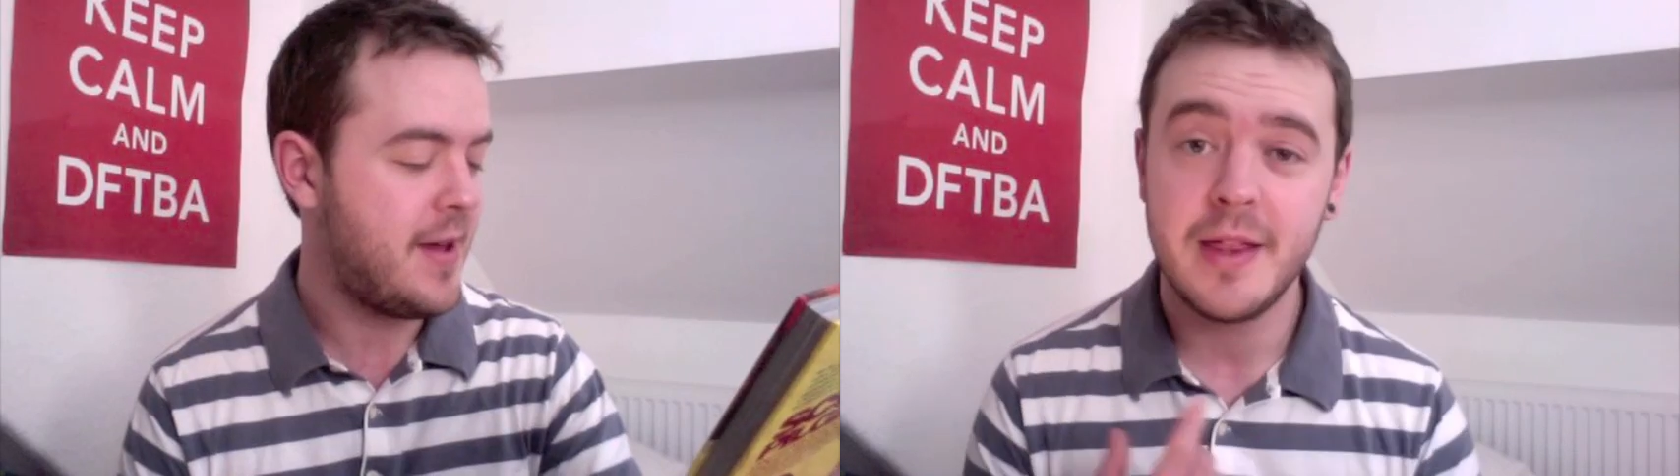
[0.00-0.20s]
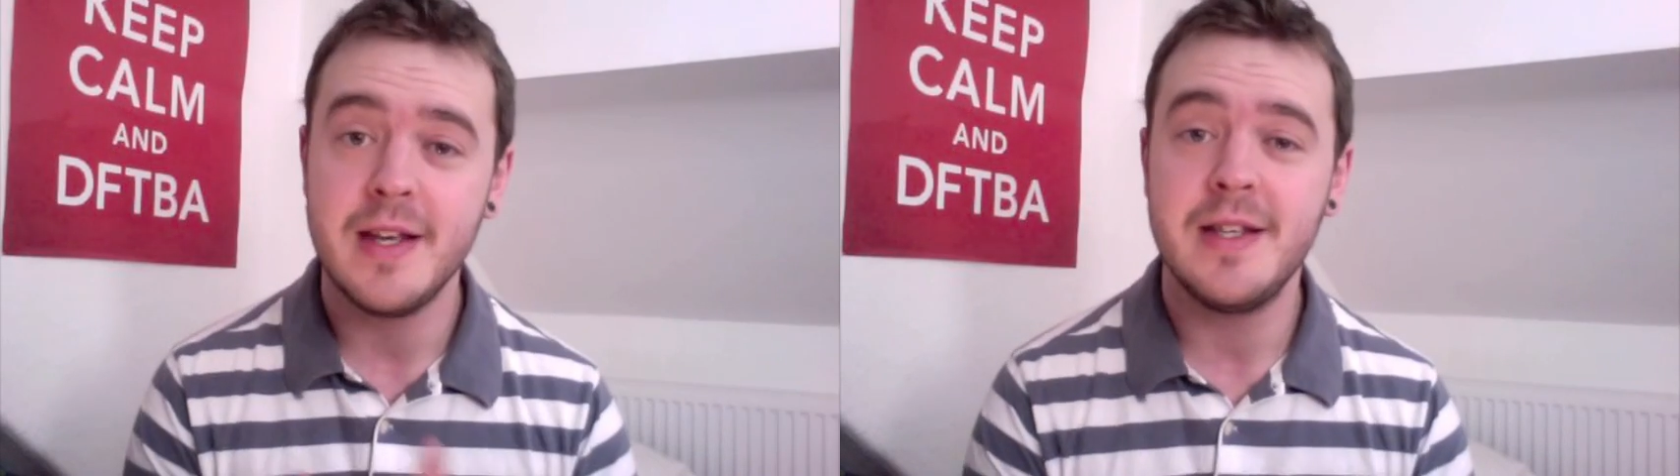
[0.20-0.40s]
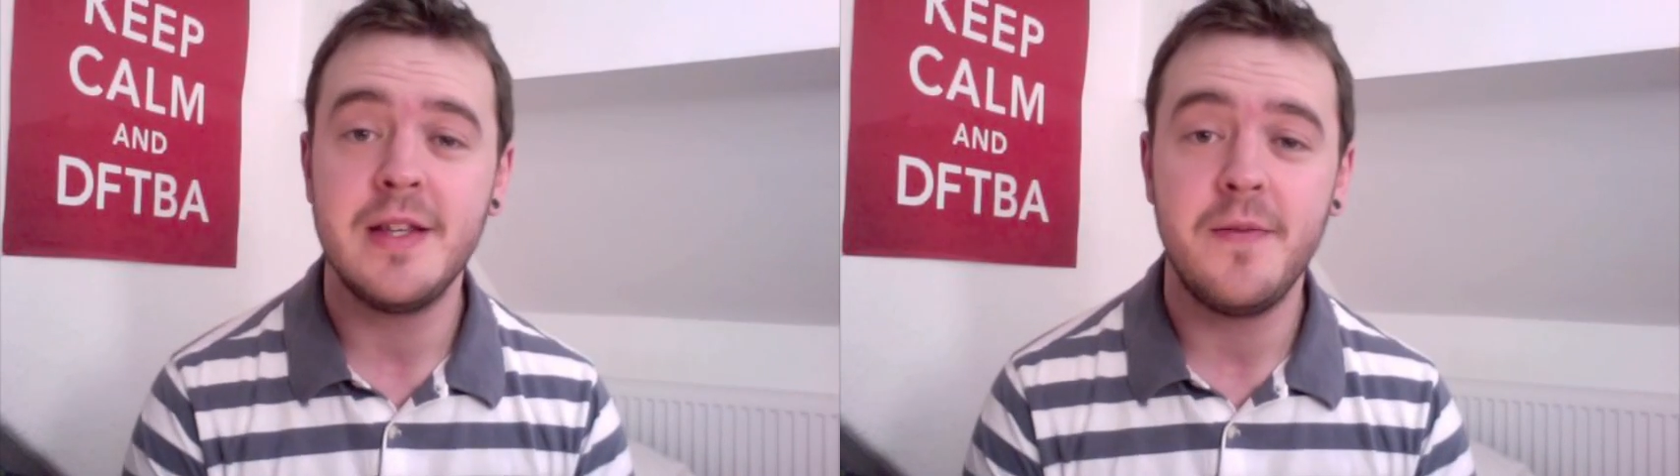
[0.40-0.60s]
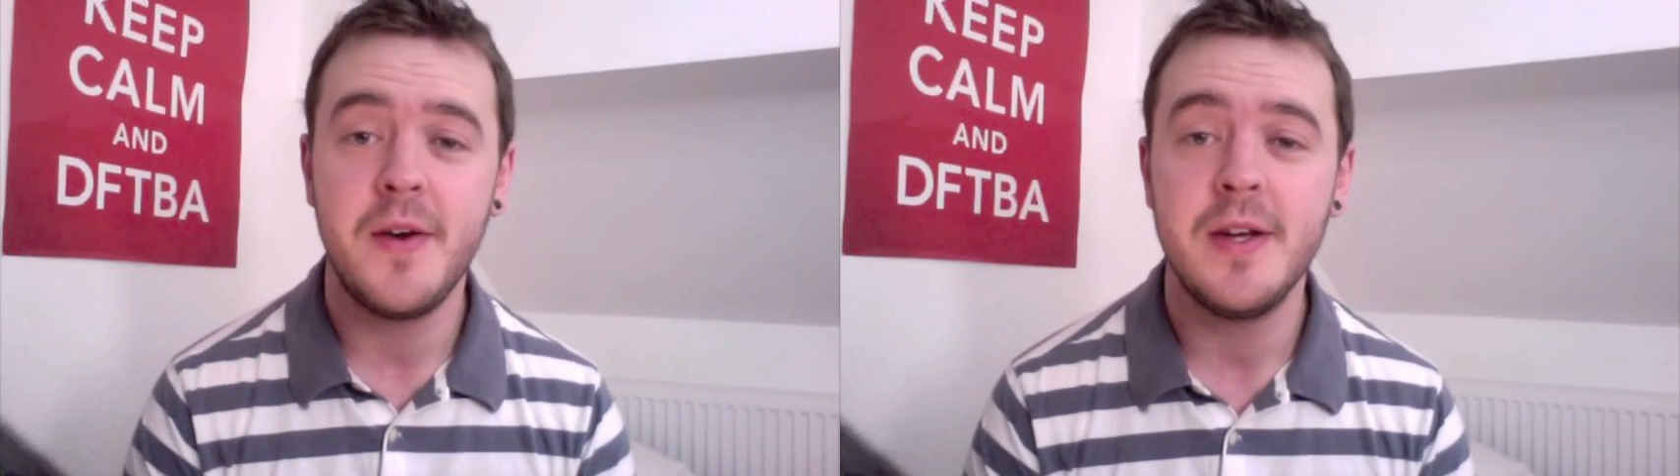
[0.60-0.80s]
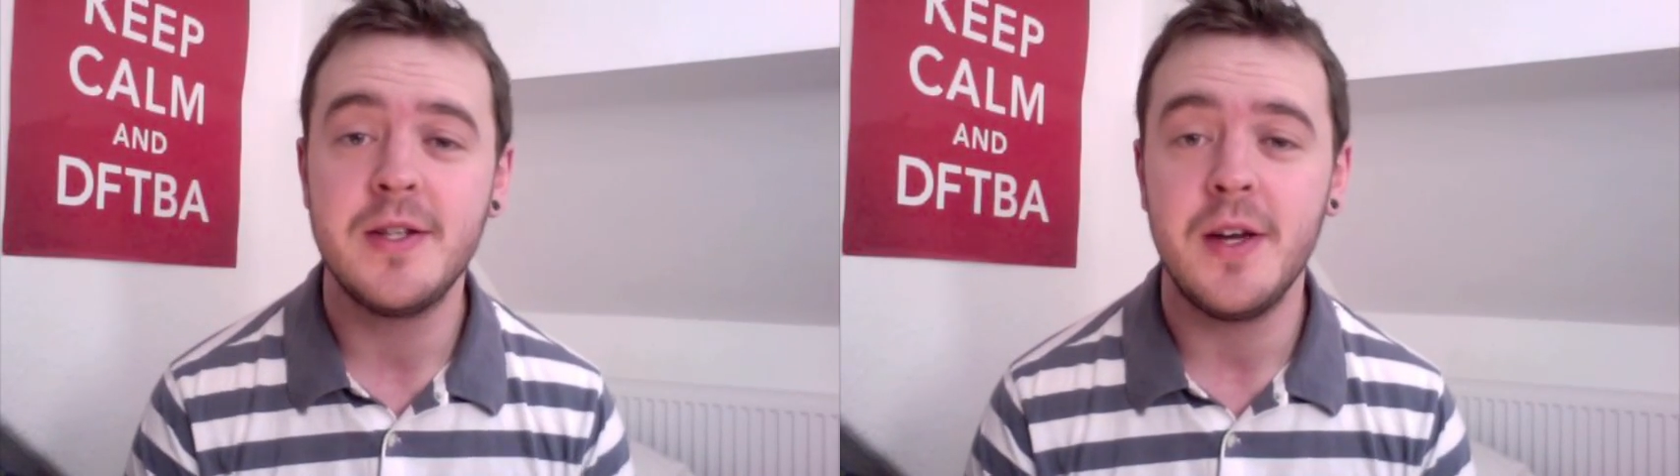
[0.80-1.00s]
This is the
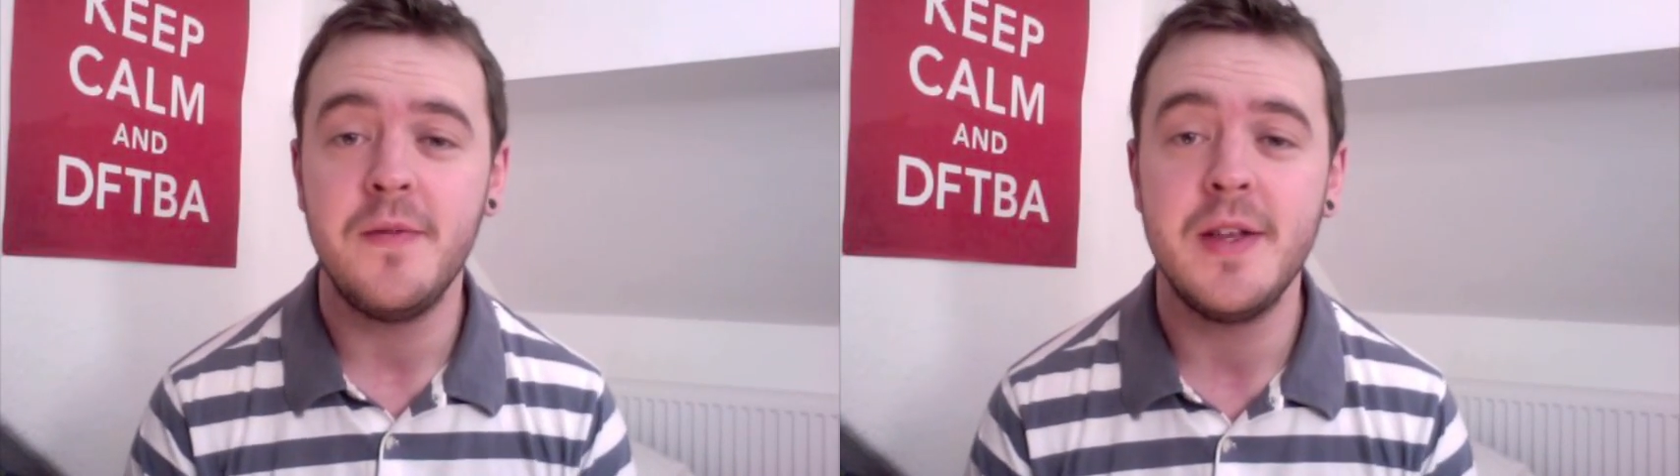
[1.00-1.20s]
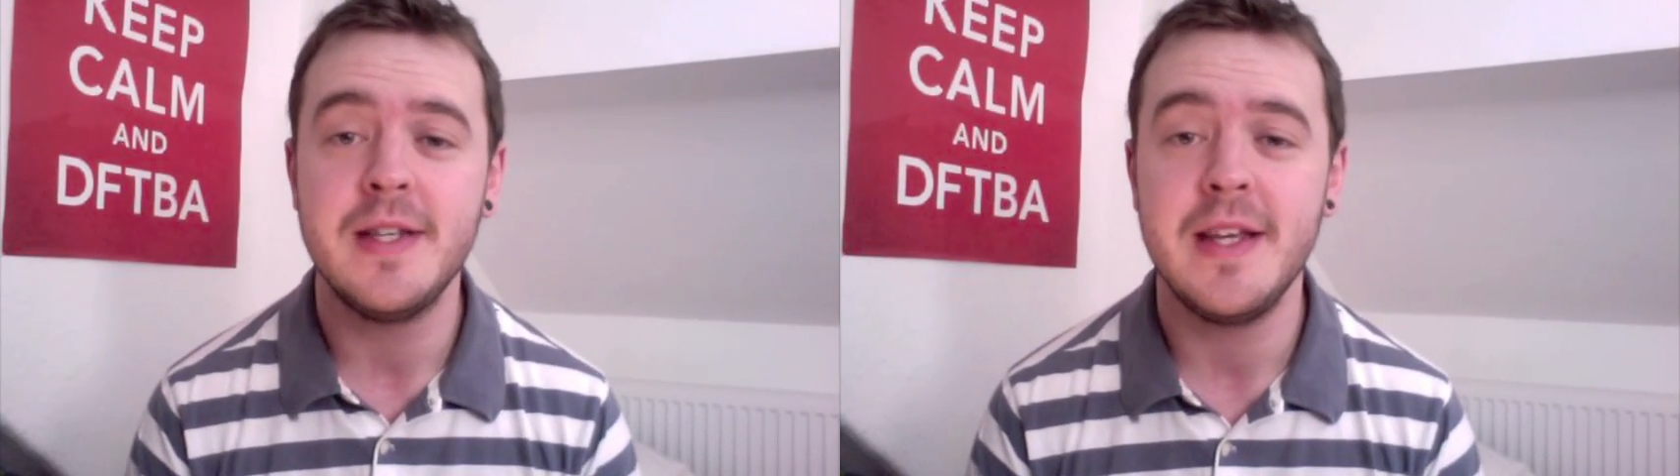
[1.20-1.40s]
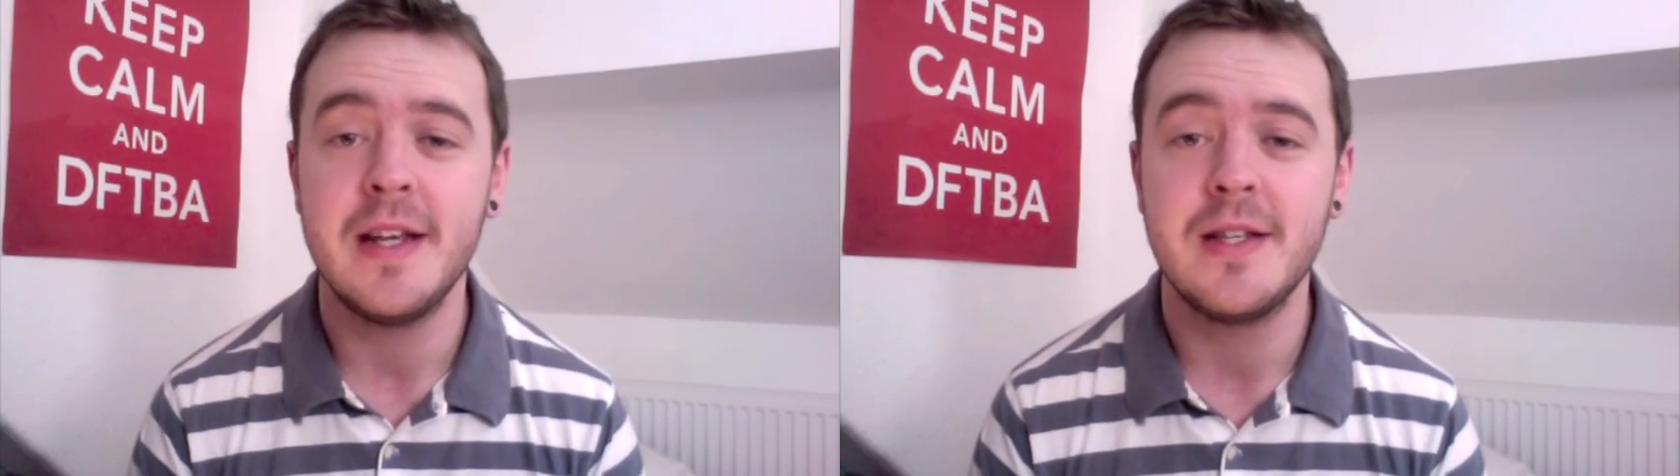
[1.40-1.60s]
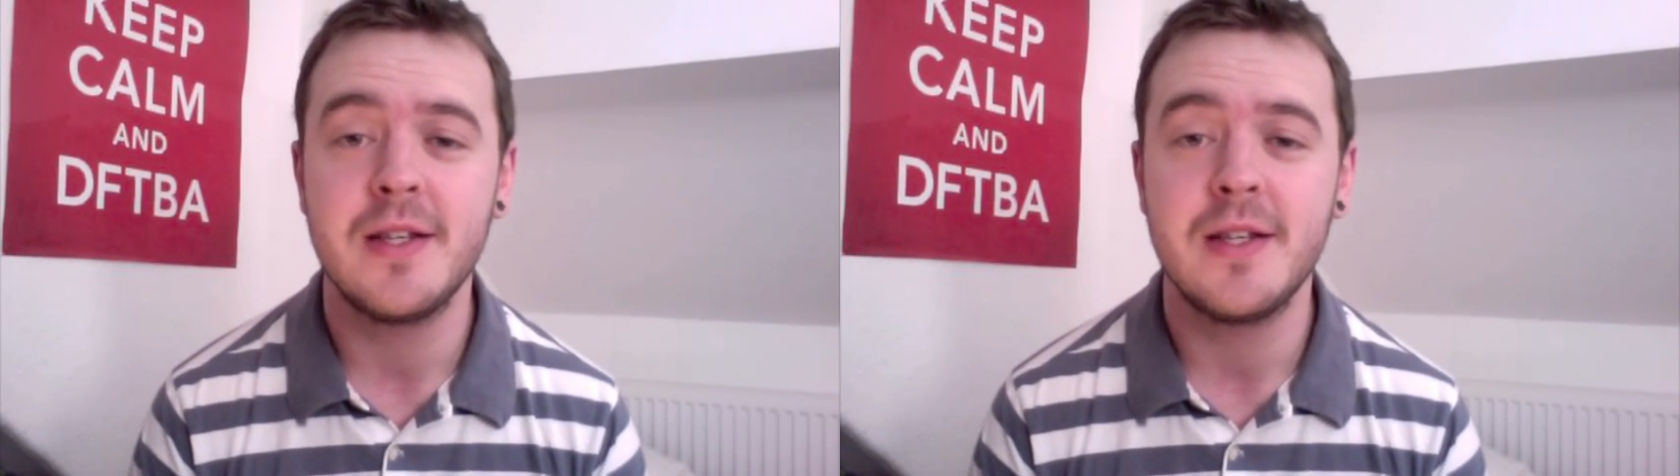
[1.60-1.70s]
first of the 6